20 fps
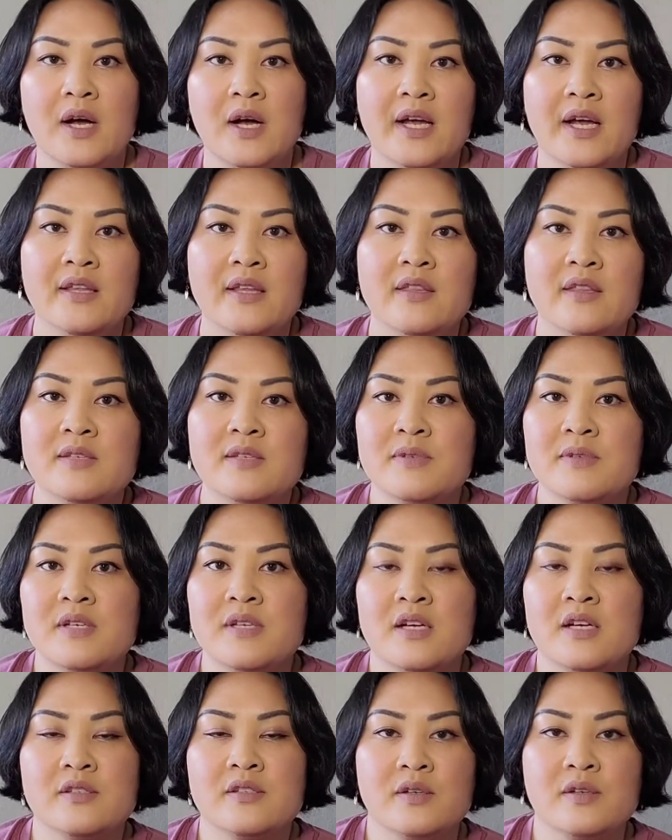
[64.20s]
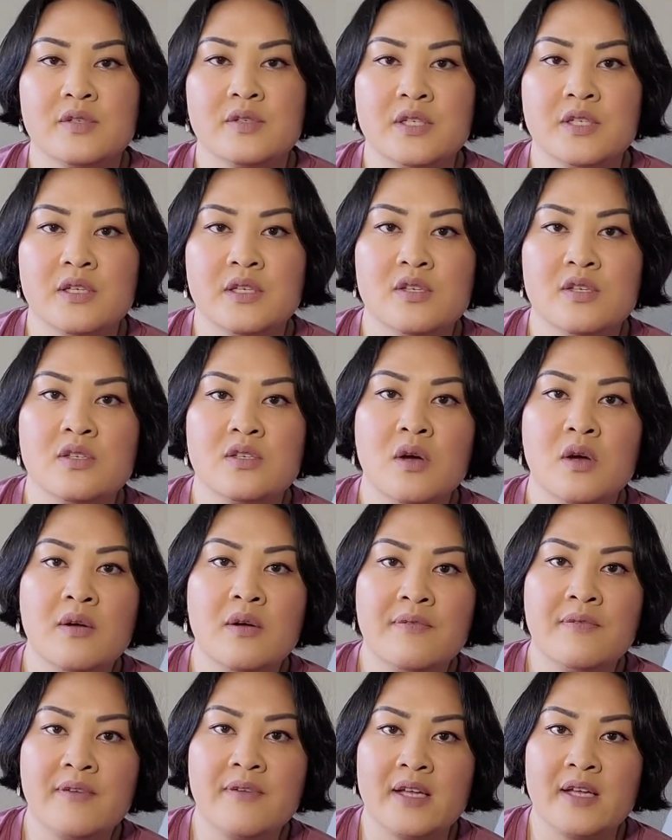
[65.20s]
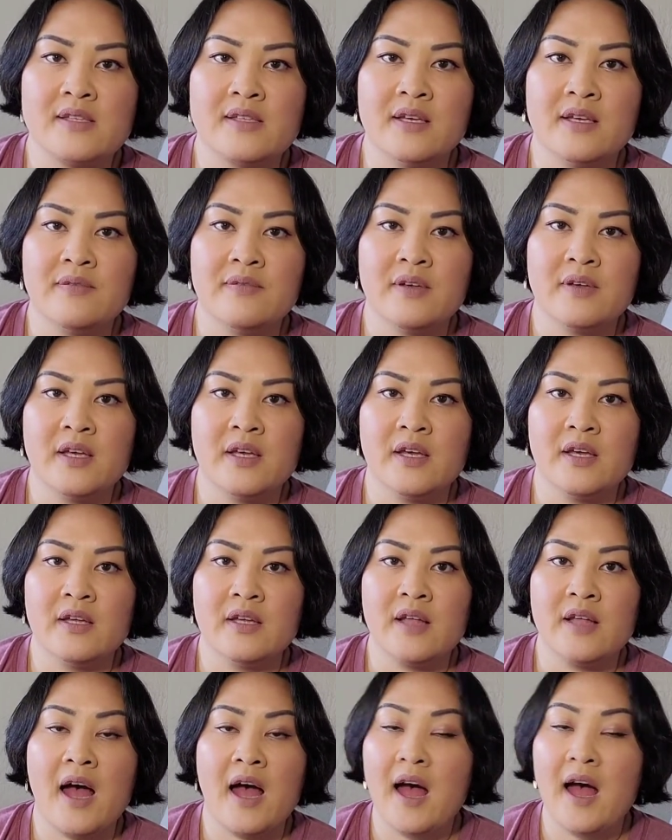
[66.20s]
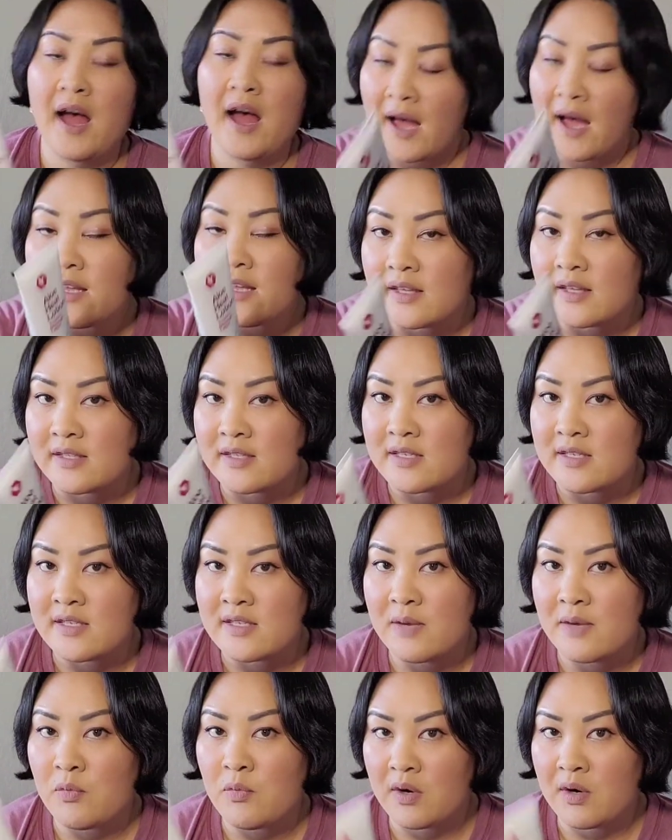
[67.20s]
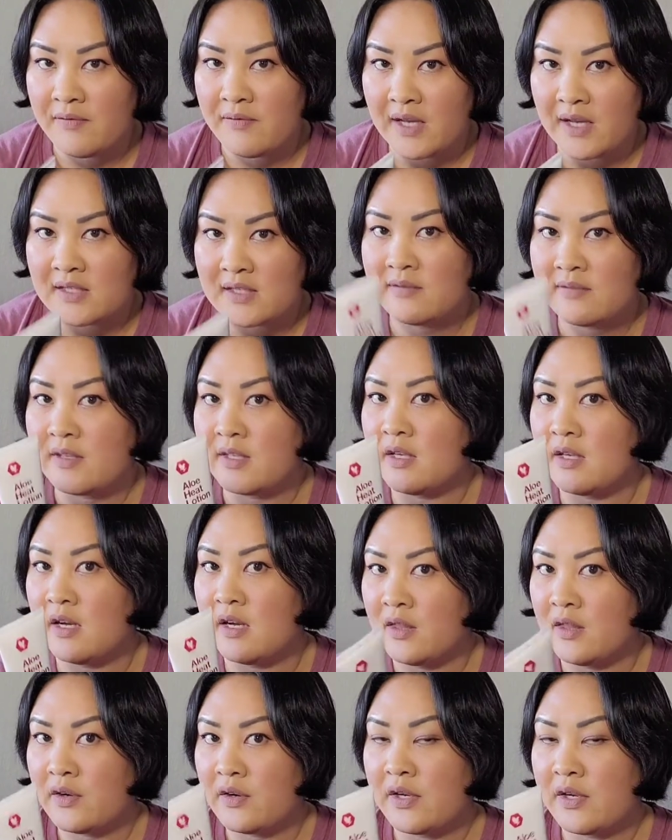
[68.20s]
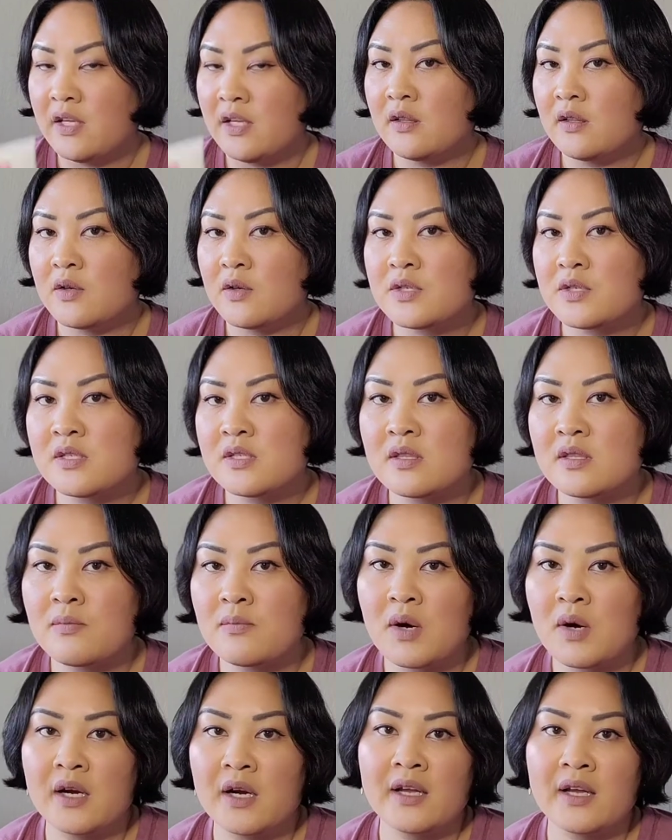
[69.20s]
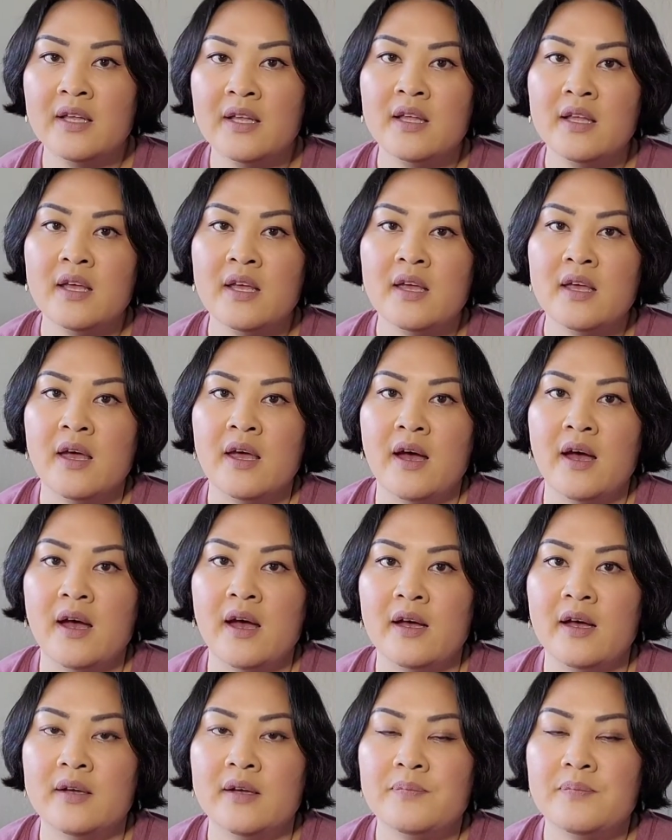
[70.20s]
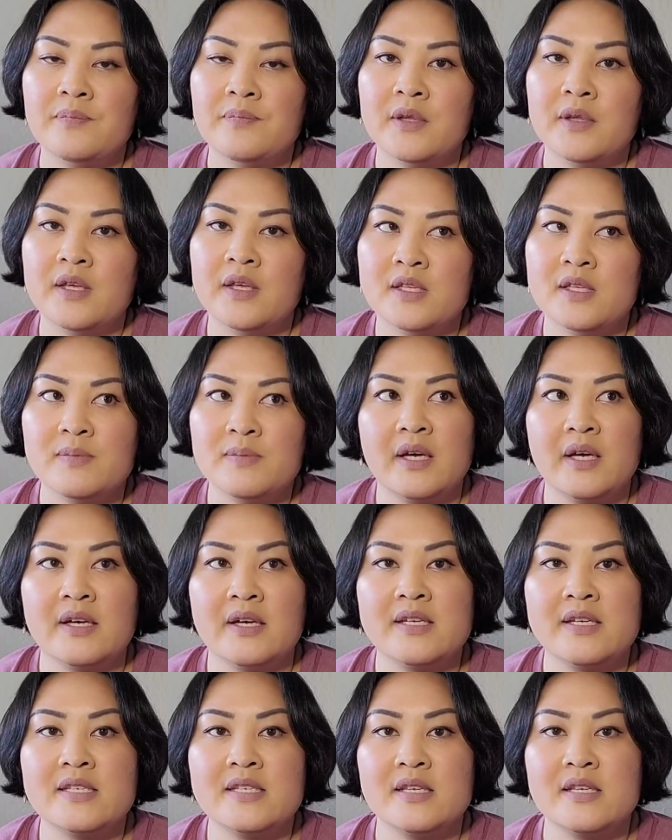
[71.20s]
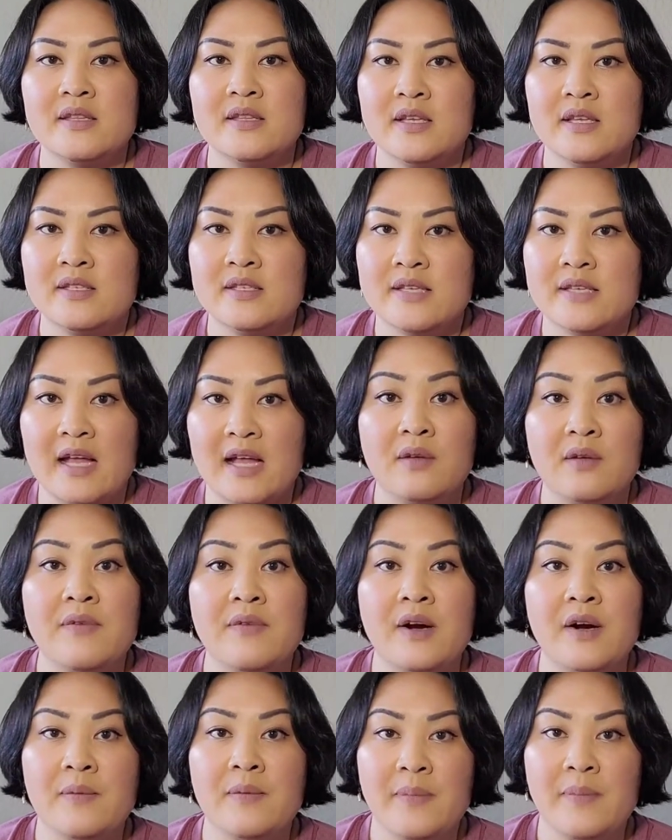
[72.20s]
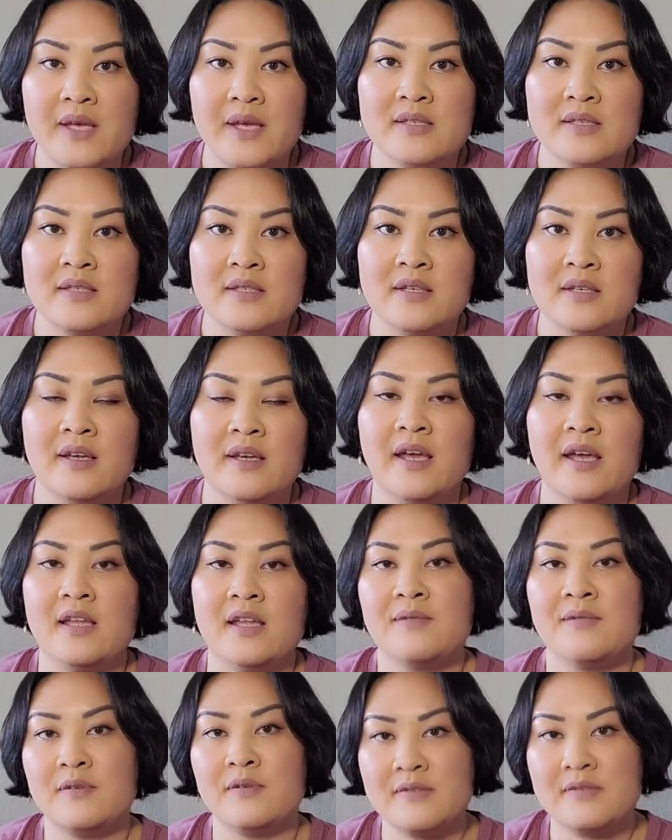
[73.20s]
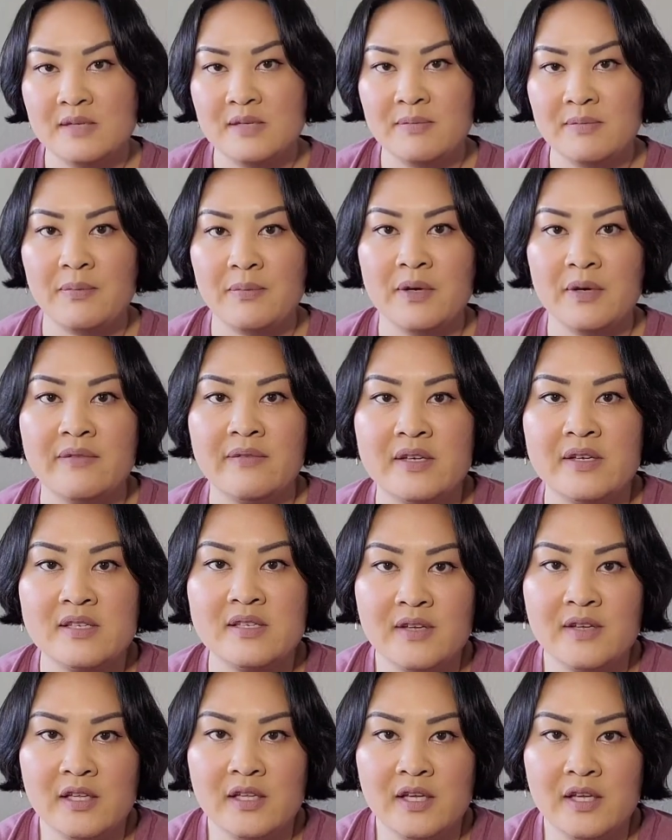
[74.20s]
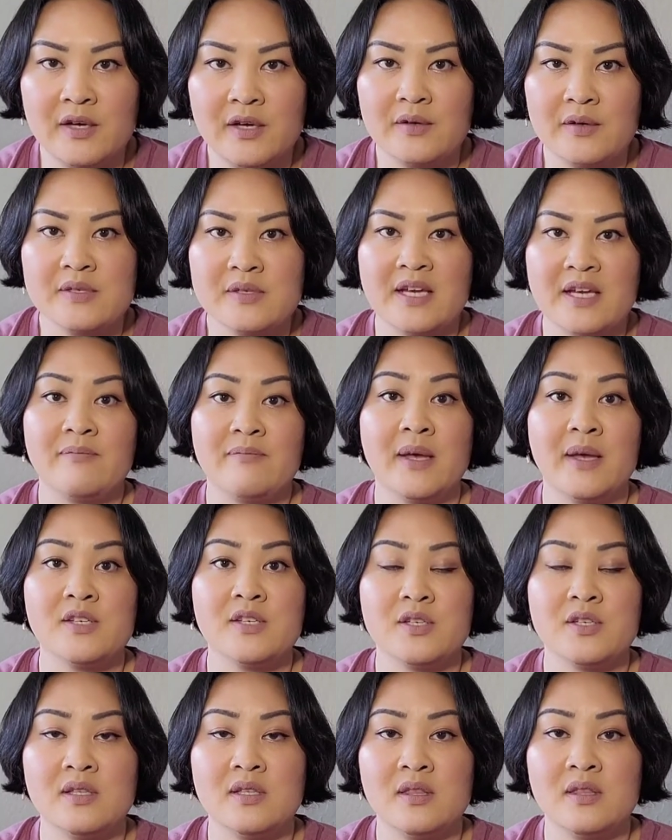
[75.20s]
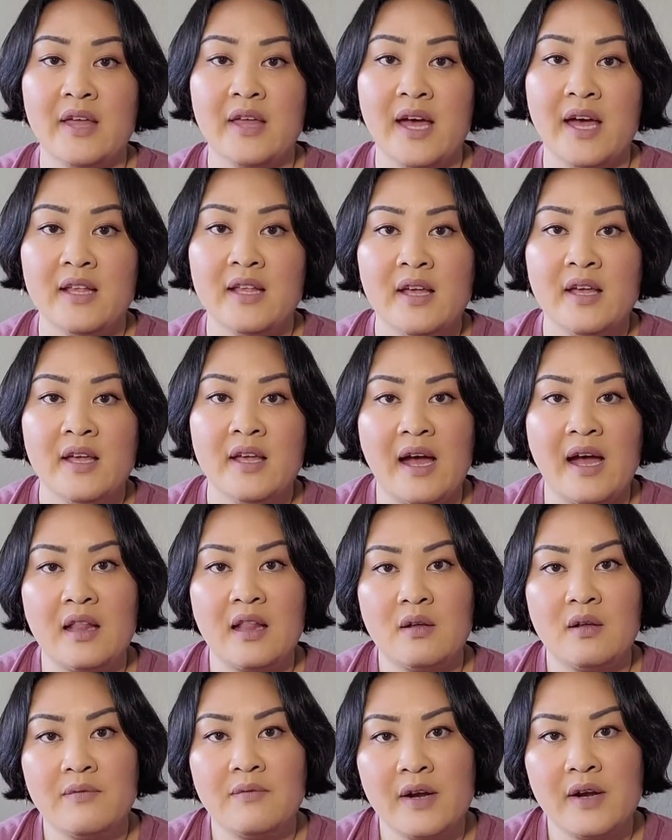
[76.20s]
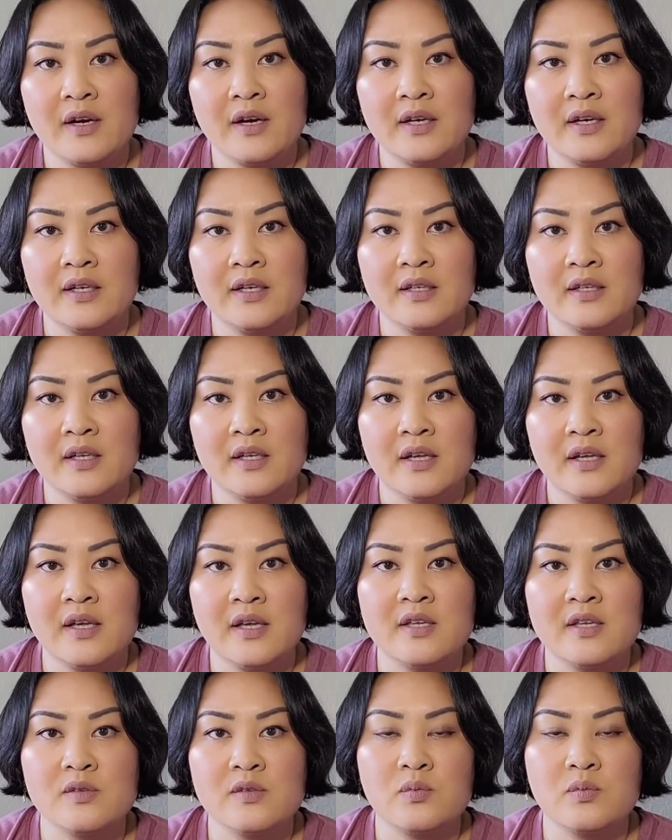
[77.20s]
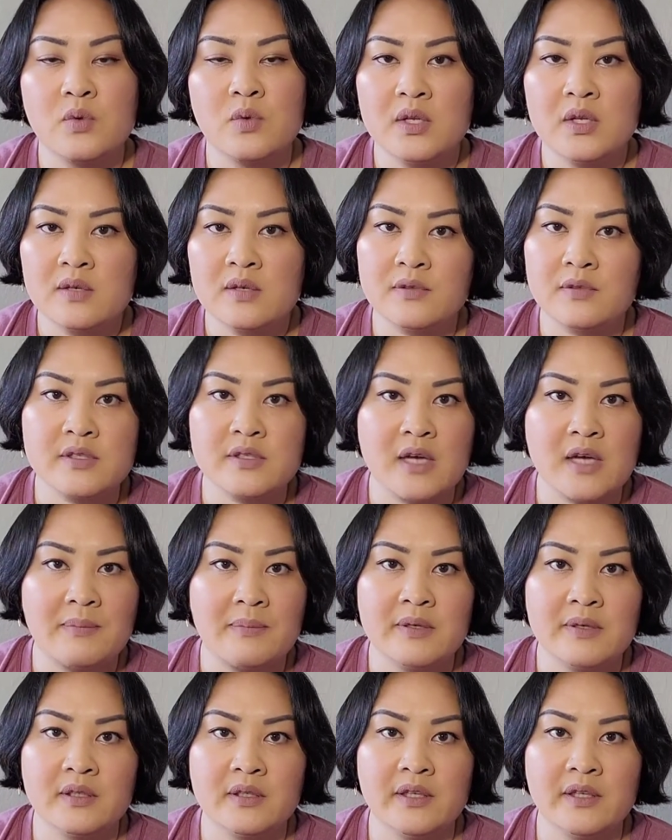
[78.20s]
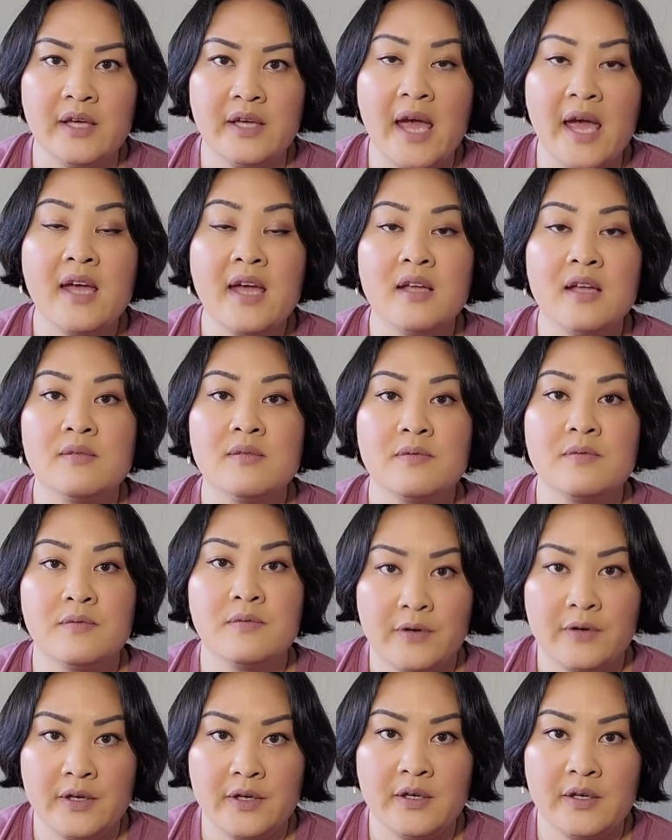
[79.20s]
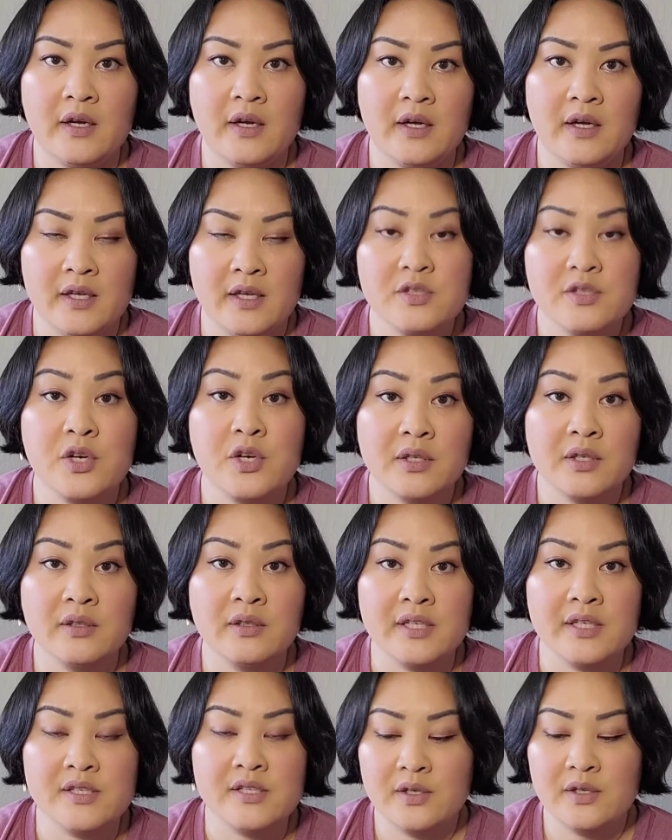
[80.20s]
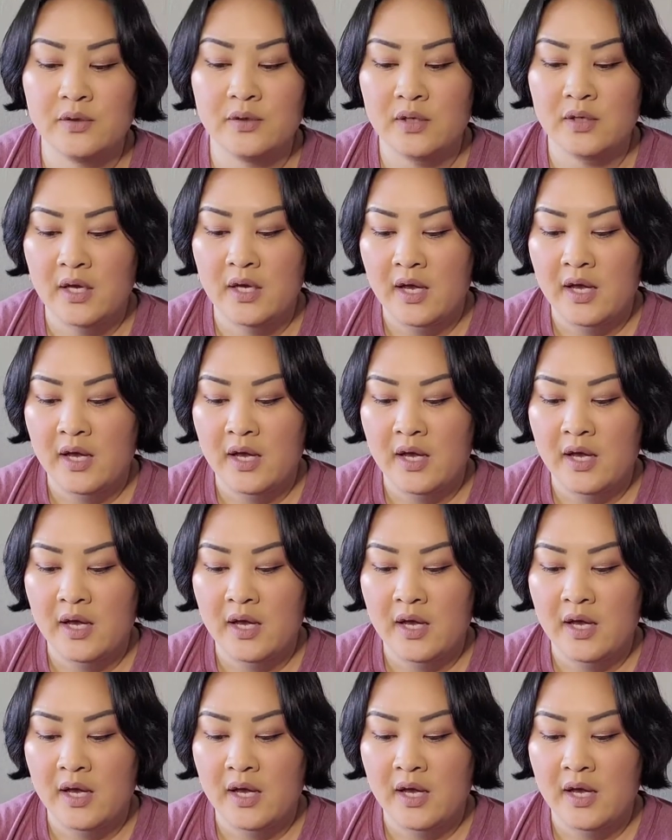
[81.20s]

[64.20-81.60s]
why this massage lotion is so effective, and I'd like to say more effective than other heat lotions on the market, is because it's aloe vera based. And if you've seen my previous videos, I've mentioned that aloe vera is wonderful topically and for your, internally too.